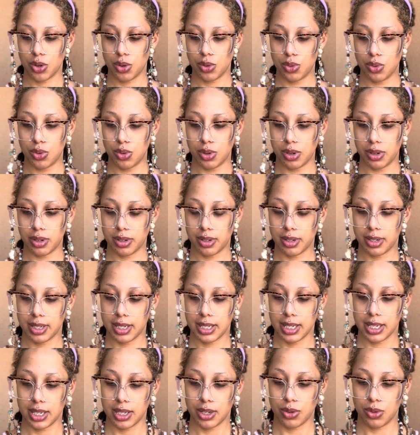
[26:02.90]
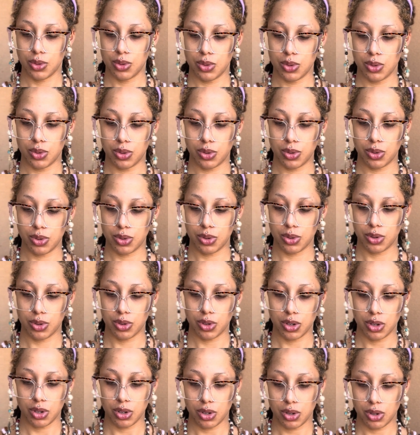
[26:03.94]
Oof, oof,
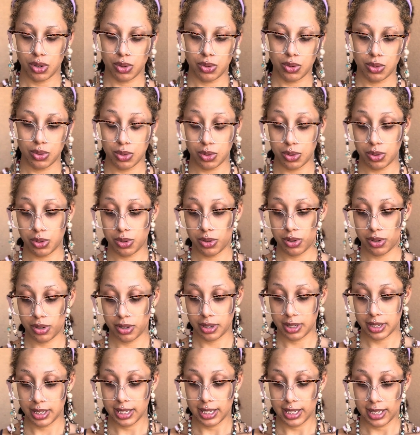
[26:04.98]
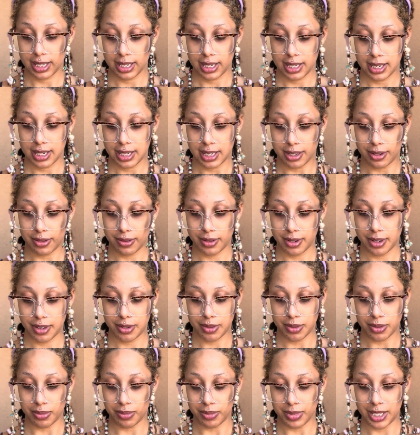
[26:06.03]
oof. I don't know.
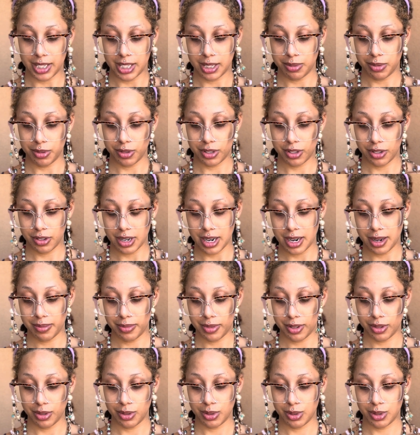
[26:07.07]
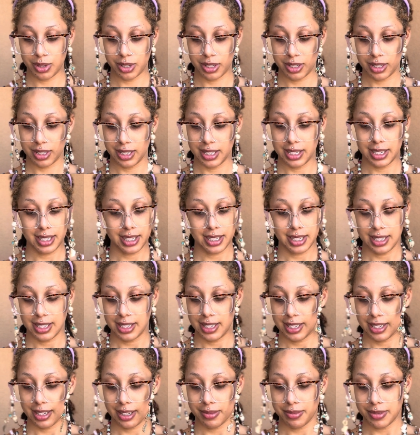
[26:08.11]
Am I supposed to grab those?
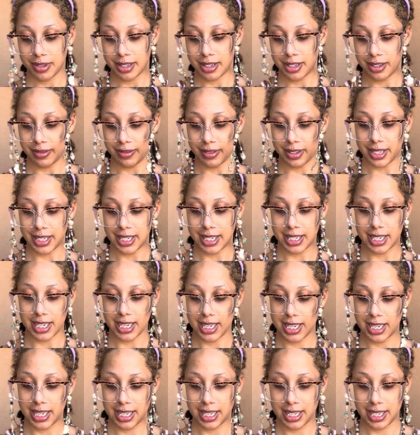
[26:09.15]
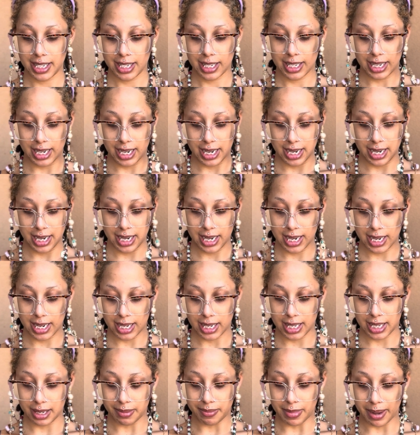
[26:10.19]
Come on, Divine.
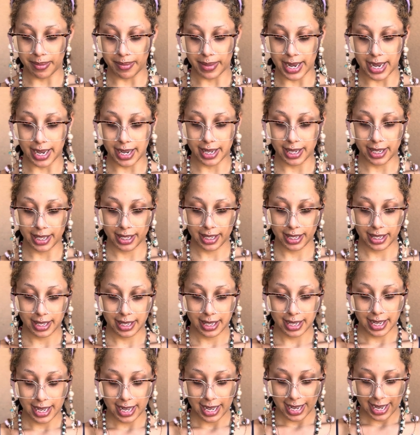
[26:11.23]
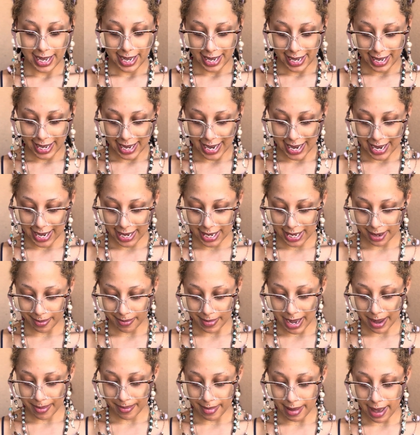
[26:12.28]
Yes, mama. Yes,
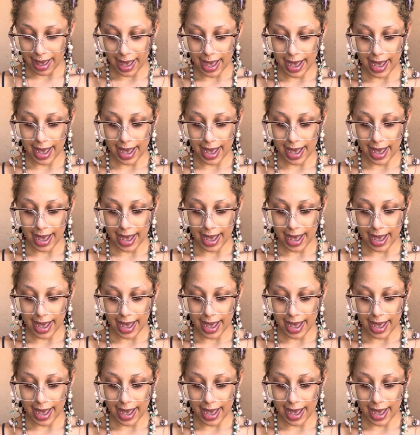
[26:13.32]
mama.